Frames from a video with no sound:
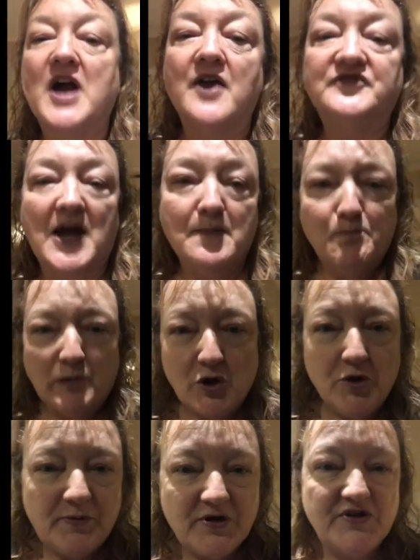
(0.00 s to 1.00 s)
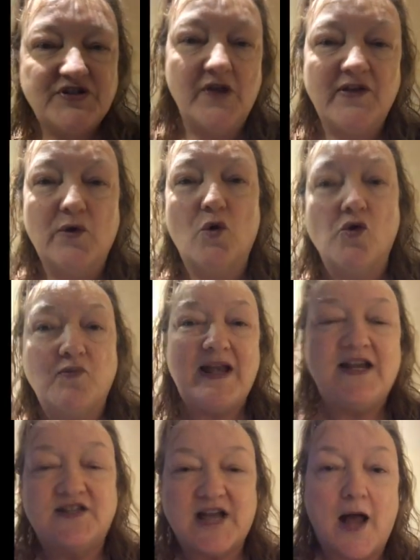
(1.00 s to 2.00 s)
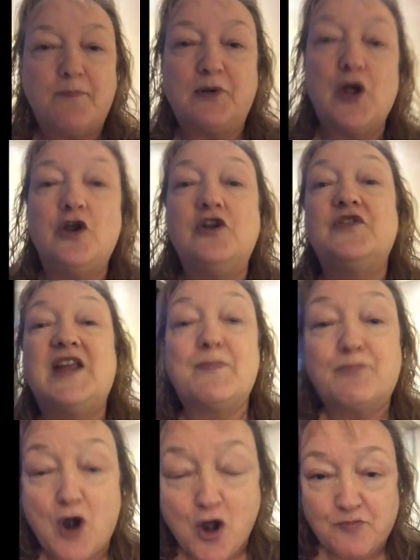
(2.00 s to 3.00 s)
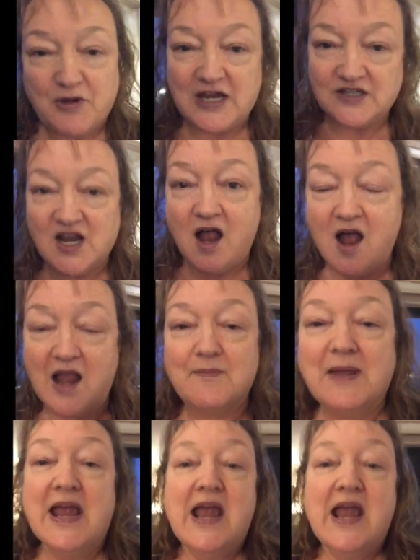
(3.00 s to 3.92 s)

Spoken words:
I've done bloopers, so they're all ready to upload at the appropriate time.